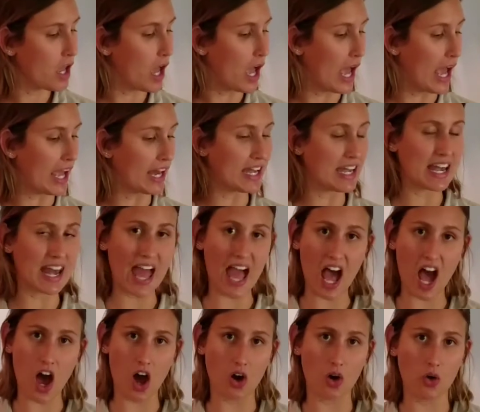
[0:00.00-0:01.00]
And
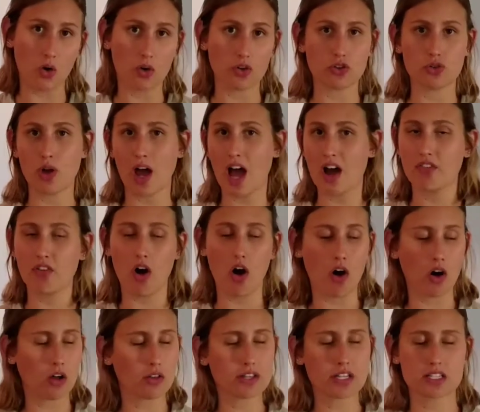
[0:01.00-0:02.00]
now you have
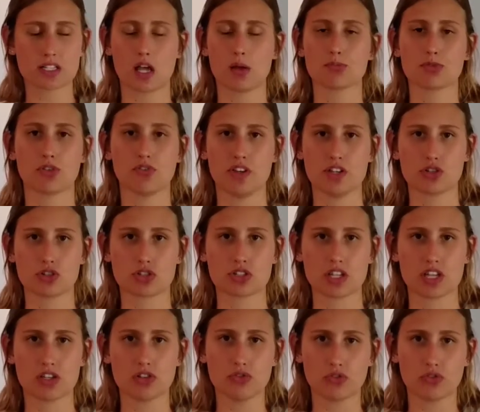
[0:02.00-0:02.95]
all these observations that you've